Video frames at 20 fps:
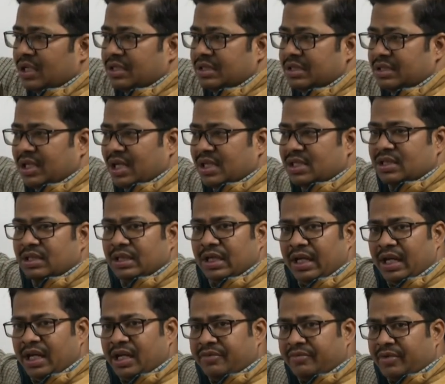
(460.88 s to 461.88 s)
just
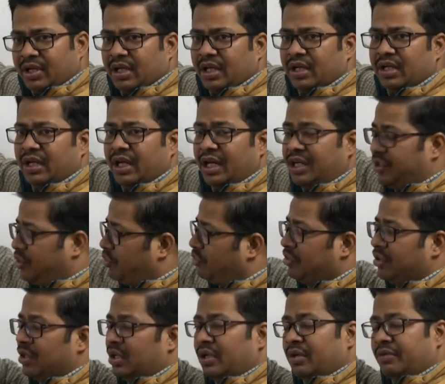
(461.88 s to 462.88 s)
N1 and N2.
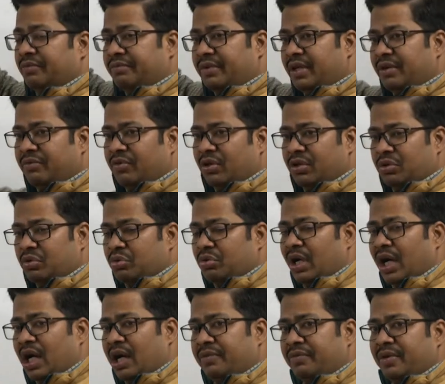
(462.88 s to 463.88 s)
We want to
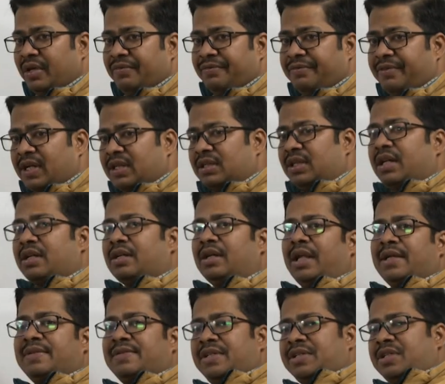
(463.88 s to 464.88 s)
have a further
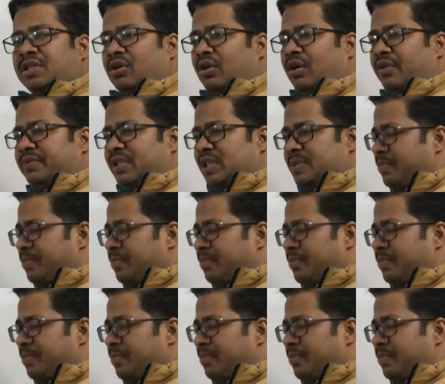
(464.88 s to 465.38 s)
relaxation of this